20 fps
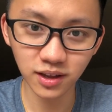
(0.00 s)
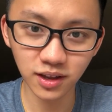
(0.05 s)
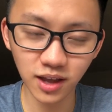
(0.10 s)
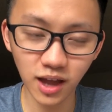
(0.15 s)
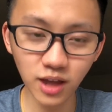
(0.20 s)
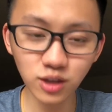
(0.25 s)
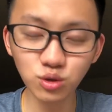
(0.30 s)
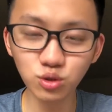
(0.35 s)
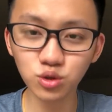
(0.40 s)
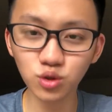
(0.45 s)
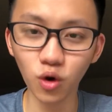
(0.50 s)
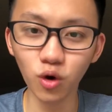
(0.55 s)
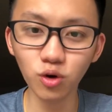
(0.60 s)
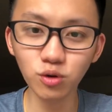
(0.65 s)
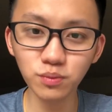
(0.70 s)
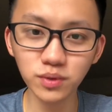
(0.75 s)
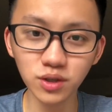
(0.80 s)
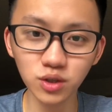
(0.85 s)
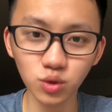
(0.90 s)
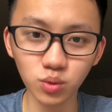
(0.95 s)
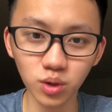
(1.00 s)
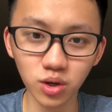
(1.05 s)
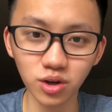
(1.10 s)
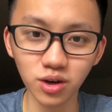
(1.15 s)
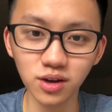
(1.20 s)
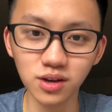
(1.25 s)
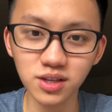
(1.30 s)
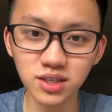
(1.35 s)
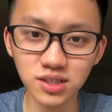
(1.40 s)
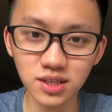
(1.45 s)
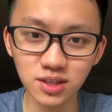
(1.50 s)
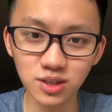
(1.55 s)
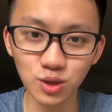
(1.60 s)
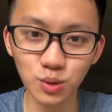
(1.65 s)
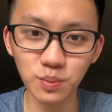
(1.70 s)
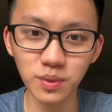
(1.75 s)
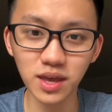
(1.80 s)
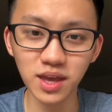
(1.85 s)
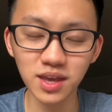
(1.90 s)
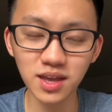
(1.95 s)
And you told me that you were going to listen to
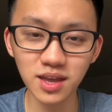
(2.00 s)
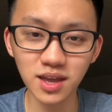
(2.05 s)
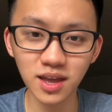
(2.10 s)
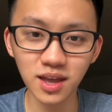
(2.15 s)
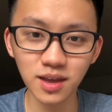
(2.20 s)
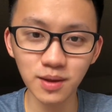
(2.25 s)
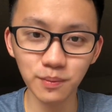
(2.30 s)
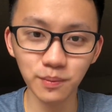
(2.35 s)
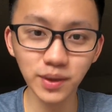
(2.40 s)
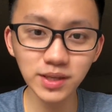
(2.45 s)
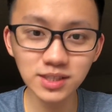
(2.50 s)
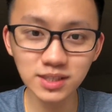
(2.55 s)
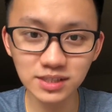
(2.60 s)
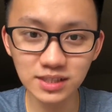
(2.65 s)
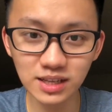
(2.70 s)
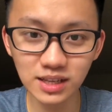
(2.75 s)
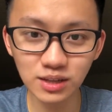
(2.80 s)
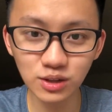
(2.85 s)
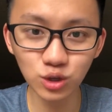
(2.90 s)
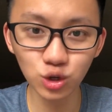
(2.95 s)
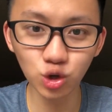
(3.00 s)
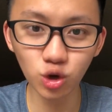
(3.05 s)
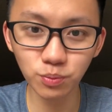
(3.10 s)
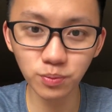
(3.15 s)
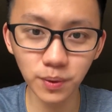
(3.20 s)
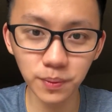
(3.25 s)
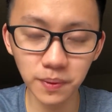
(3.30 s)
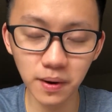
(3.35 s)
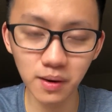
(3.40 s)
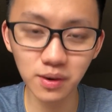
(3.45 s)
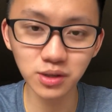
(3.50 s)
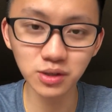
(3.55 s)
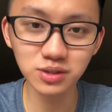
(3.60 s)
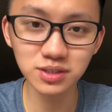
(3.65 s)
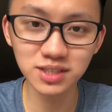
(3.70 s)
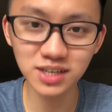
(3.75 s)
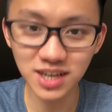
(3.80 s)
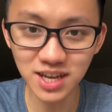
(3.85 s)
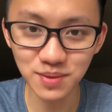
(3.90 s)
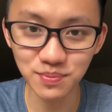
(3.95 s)
me, but still you're preparing to
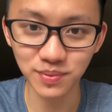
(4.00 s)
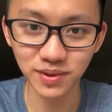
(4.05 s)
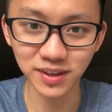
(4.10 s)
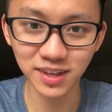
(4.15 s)
sleep.